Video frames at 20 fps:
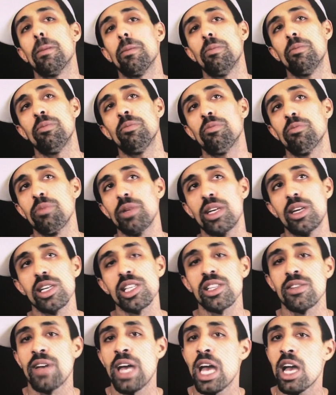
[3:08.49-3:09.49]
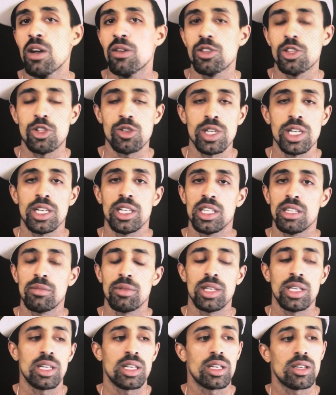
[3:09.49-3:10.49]
because of how I was treated in
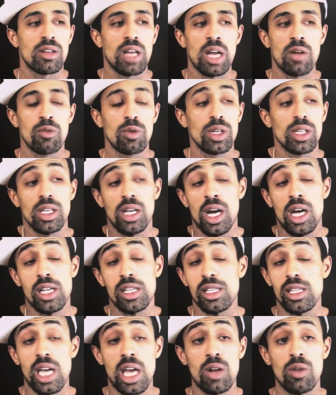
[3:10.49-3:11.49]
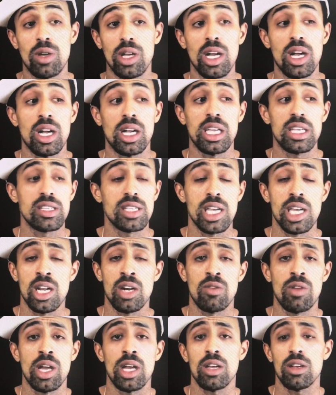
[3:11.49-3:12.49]
the beginning. I really, honestly, I don't care if you say
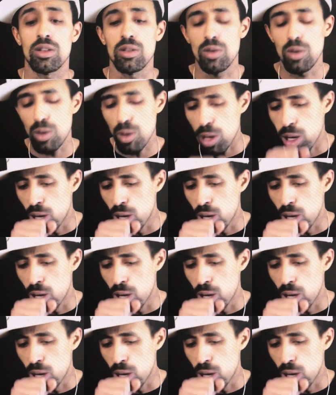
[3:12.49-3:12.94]
it on record.